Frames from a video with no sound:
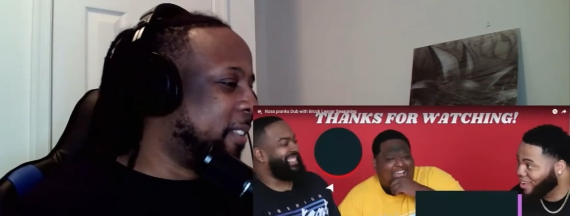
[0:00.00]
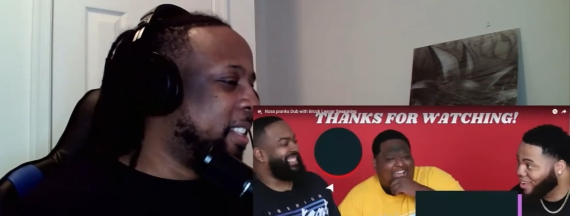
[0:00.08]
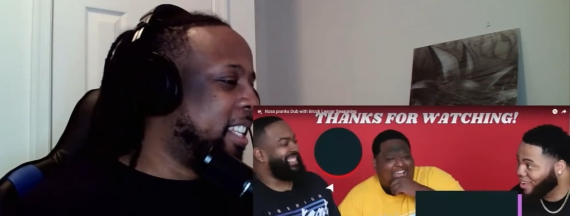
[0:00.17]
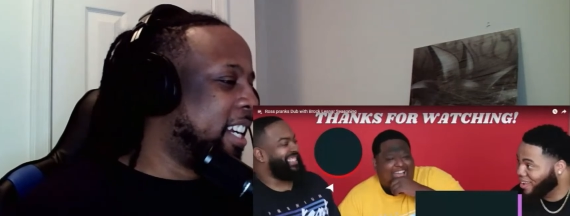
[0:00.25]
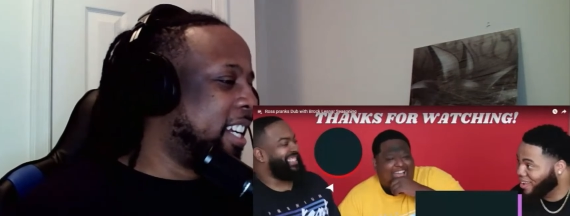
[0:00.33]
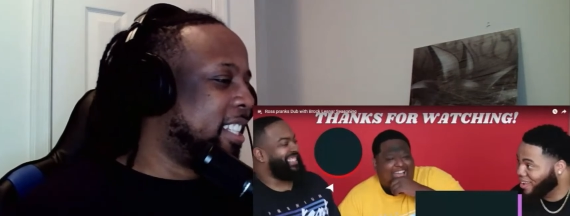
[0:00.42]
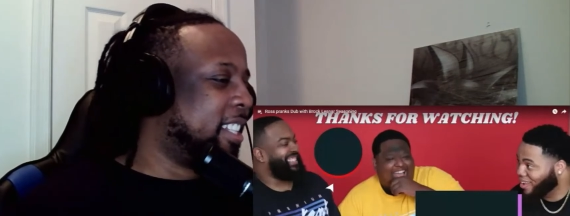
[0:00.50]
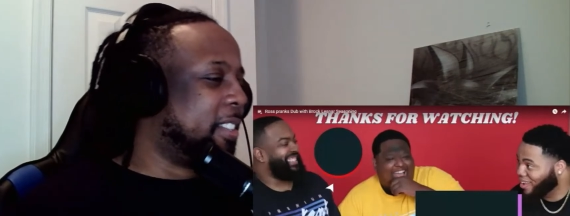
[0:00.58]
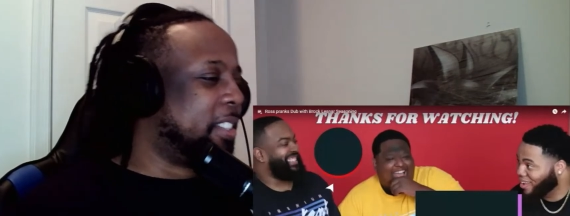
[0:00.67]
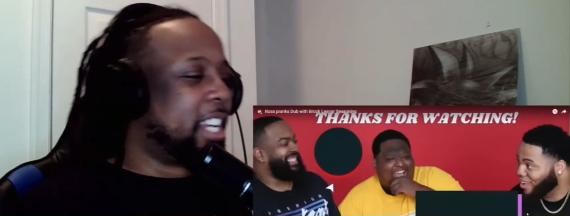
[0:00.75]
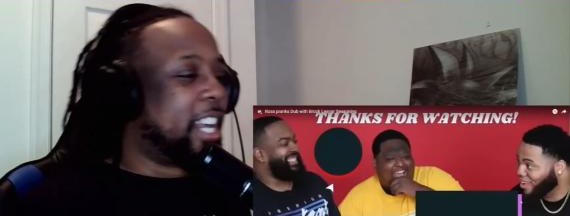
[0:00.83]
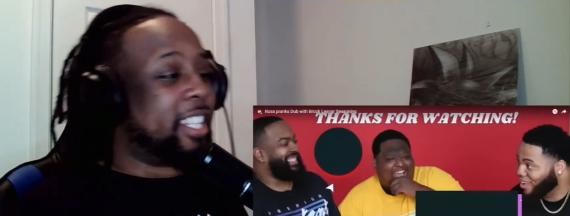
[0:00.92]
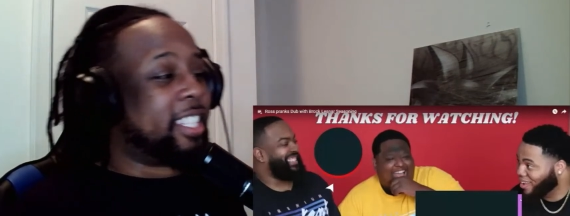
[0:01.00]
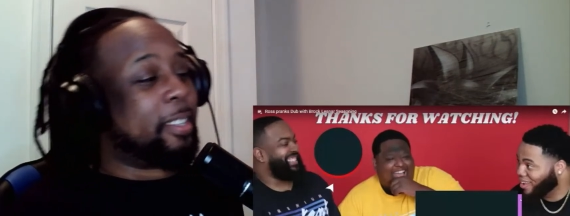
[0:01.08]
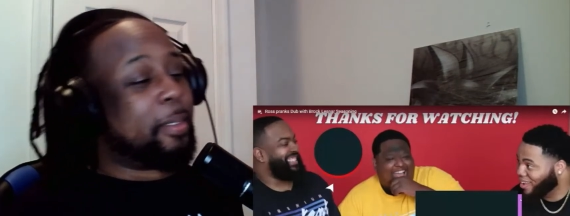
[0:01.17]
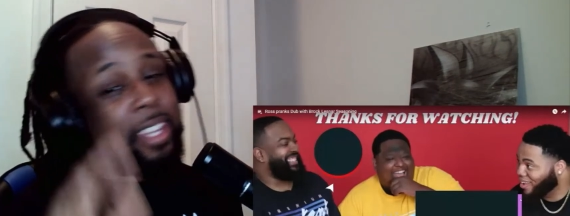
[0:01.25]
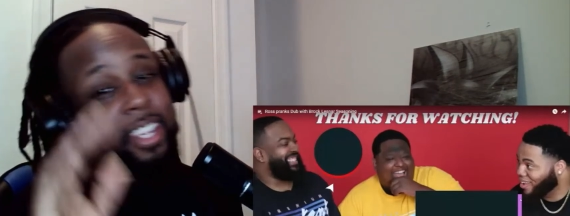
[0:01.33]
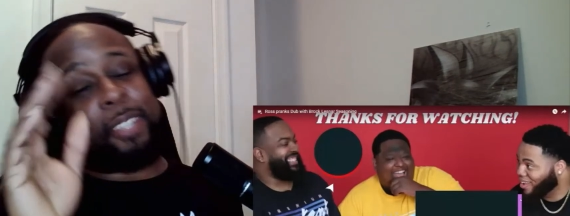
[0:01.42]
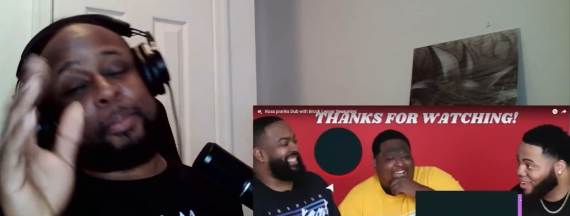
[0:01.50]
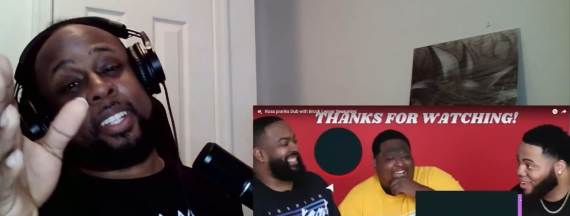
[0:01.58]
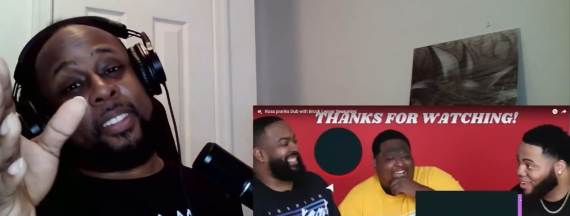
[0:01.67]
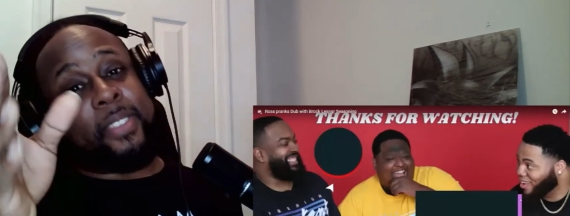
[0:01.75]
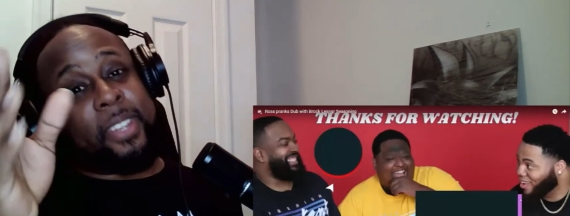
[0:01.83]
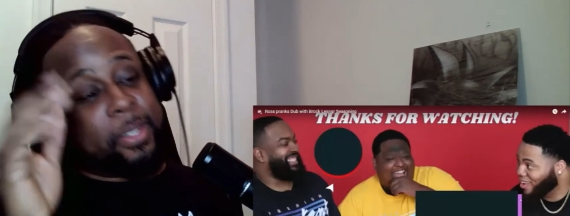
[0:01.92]
Speaker 1: that though. Shout out to Nisha been in the
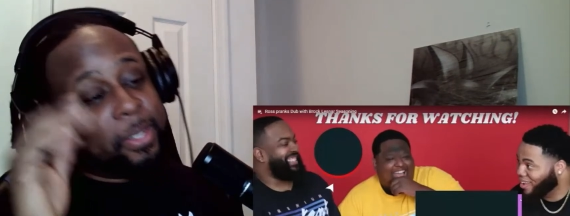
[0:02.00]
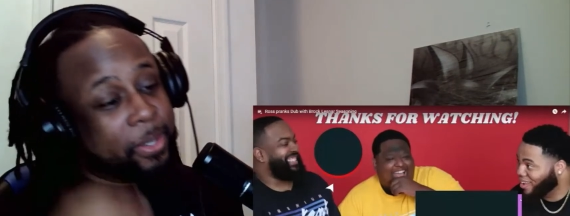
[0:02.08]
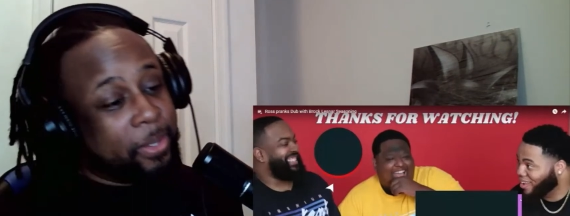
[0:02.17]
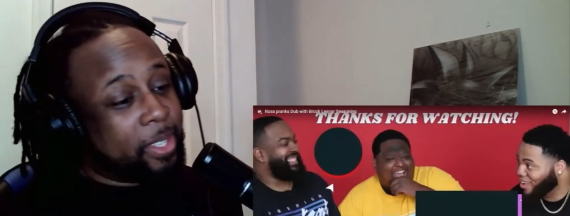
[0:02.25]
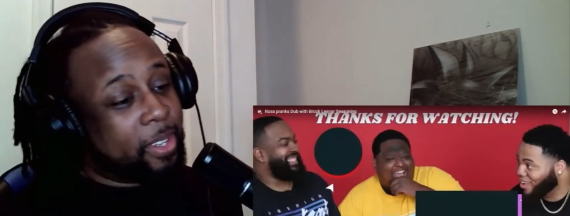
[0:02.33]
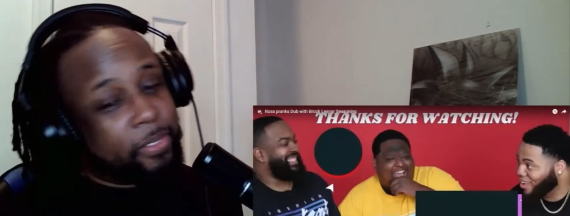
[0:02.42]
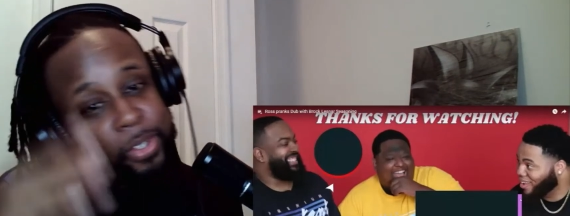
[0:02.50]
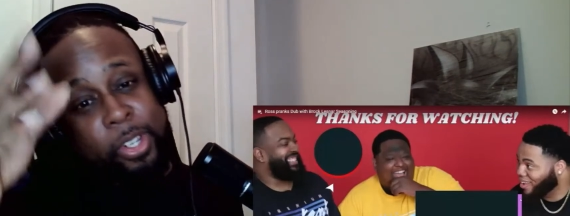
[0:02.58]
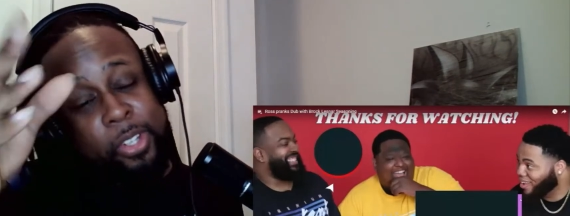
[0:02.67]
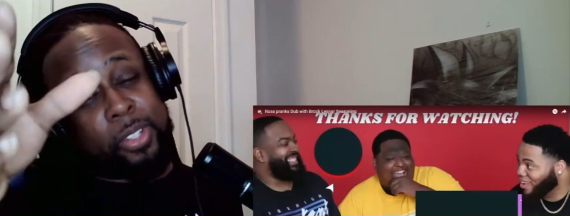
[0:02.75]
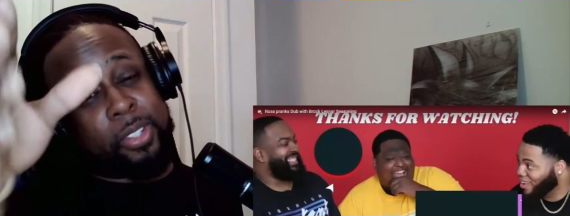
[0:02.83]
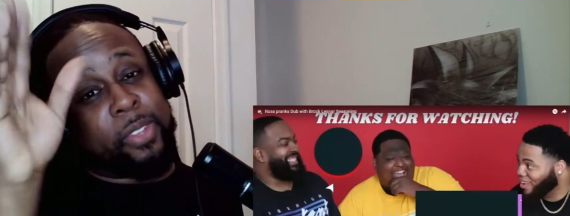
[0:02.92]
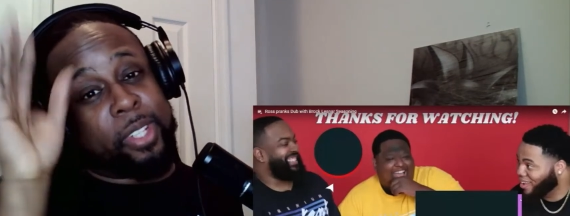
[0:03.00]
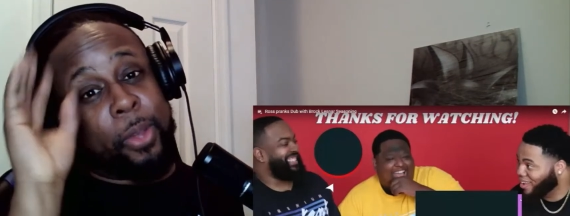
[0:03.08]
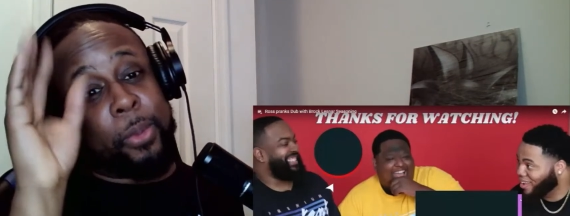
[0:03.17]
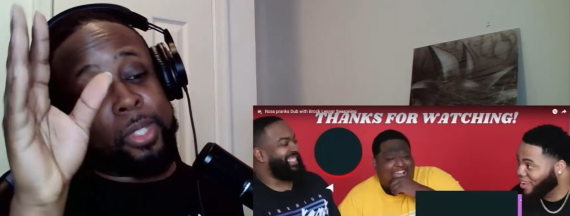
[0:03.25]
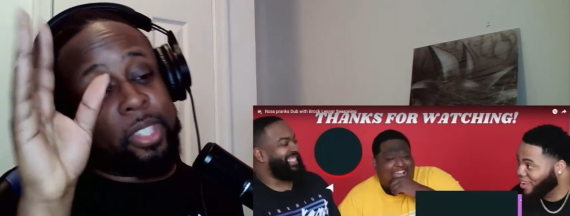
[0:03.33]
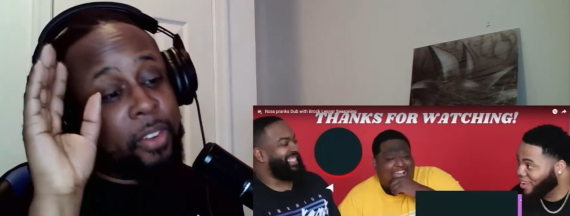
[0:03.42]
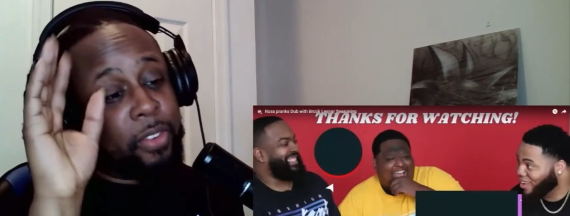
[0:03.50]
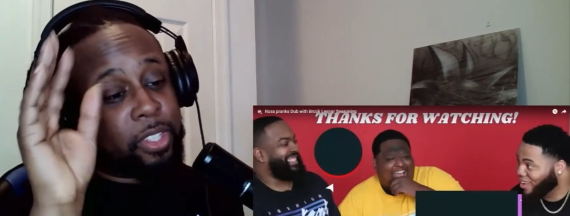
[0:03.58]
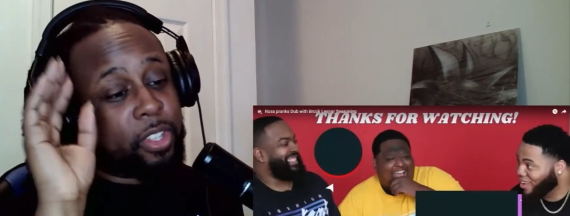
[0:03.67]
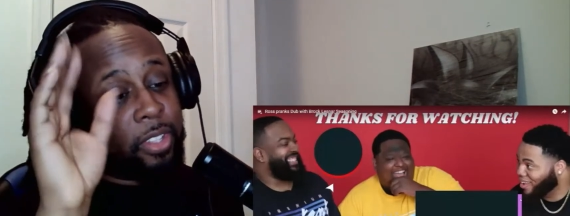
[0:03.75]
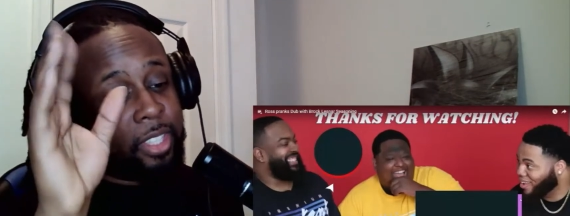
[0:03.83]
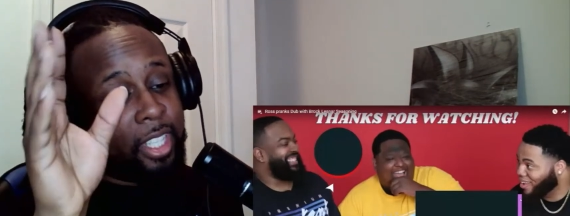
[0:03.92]
video too though. For those for those who never saw
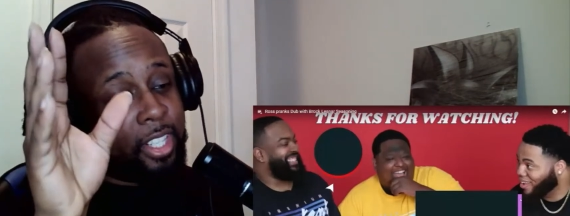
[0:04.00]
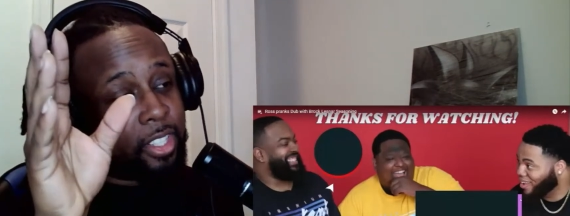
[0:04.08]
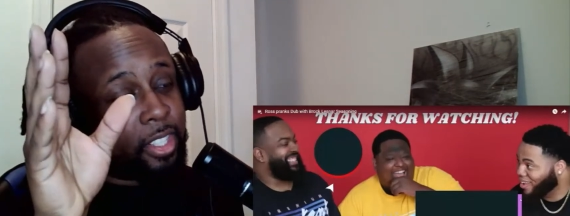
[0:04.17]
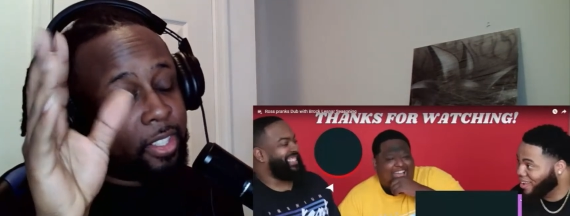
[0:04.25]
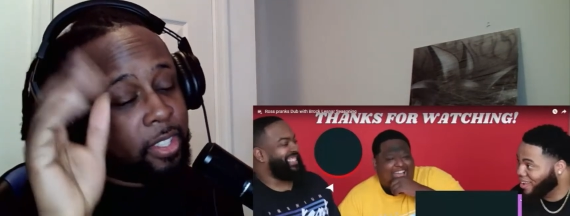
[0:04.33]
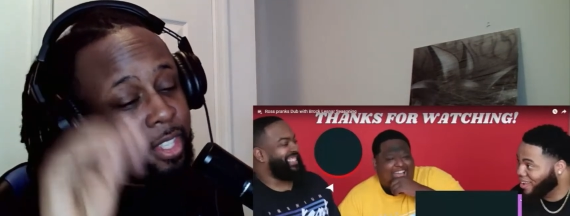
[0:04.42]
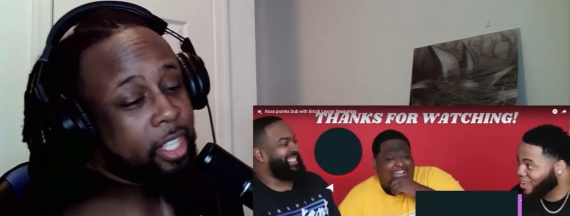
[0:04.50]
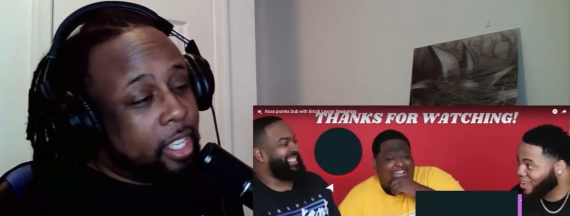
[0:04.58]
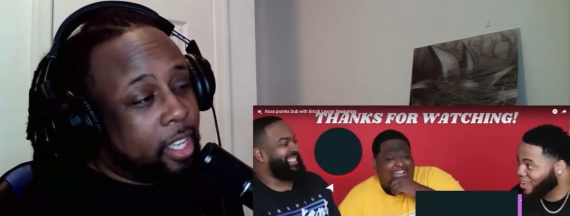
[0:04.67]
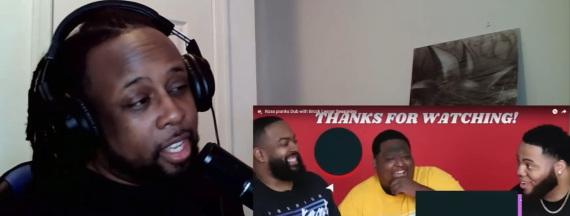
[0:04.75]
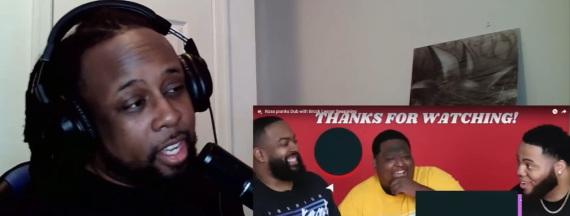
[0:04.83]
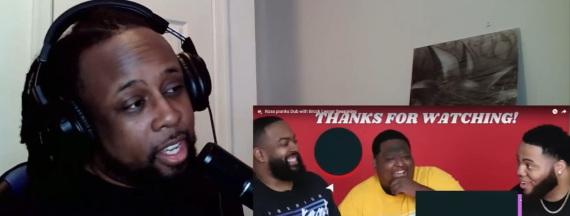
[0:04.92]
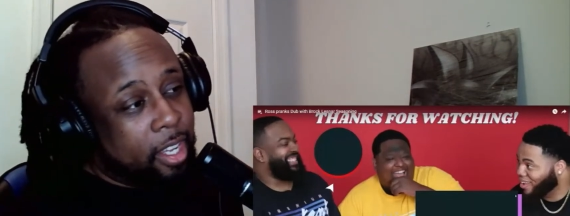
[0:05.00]
Nisha, uh,